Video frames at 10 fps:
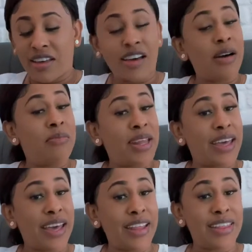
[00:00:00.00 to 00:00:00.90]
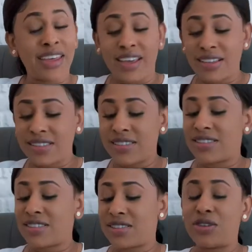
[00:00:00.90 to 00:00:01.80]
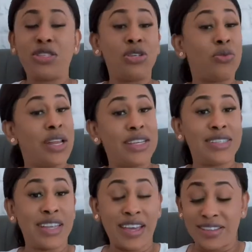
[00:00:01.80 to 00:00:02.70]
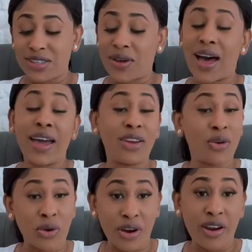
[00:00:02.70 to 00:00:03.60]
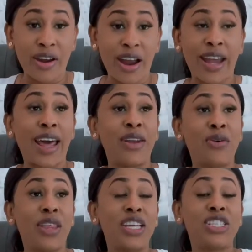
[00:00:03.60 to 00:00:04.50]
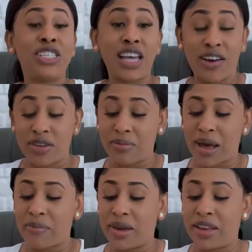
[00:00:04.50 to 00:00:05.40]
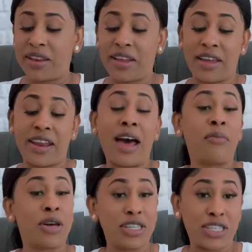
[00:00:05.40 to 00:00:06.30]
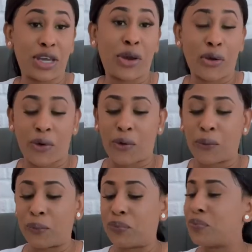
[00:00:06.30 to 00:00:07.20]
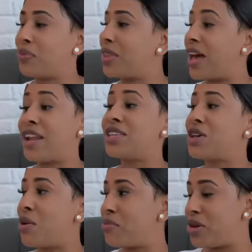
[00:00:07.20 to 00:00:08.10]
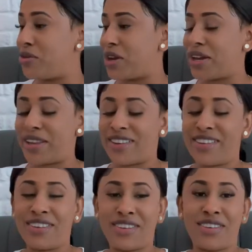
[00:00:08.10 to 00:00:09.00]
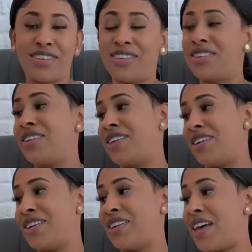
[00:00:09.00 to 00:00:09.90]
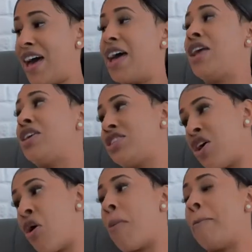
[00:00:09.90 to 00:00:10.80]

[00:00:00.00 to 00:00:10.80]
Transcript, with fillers: complicate things, so she want to stay. So I know her, and I know that she's having bad pain, and I'm gonna take her home. And that's on period. And that's on